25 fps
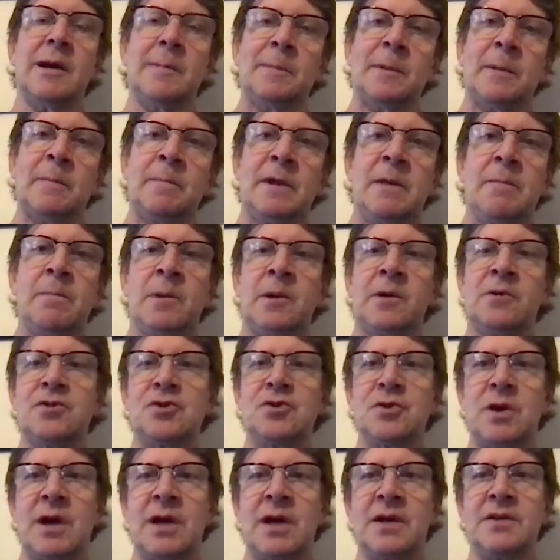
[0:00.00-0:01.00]
A couple of people
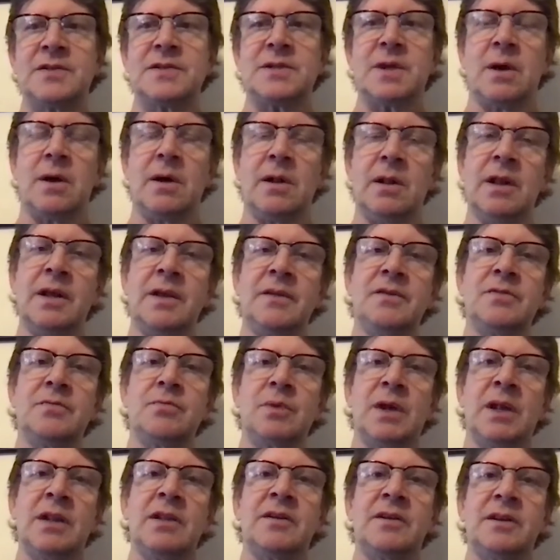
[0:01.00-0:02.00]
are trying
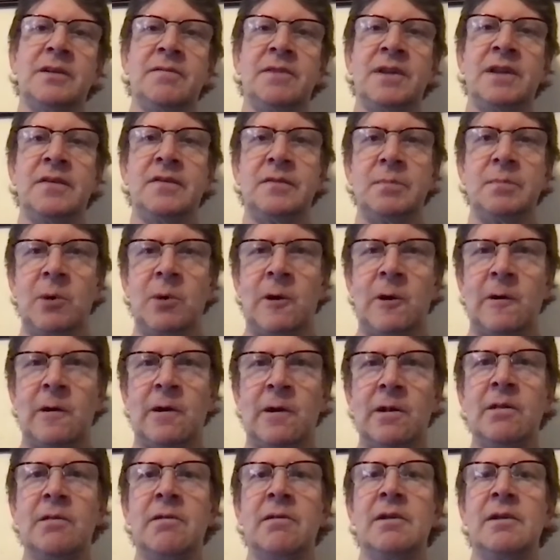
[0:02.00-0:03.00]
solids, relatively
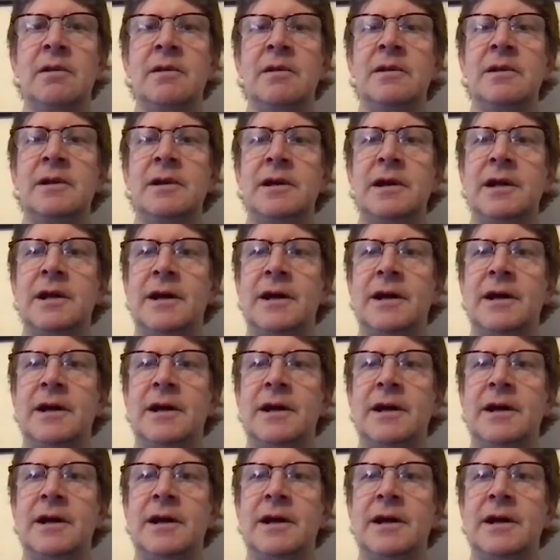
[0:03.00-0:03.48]
small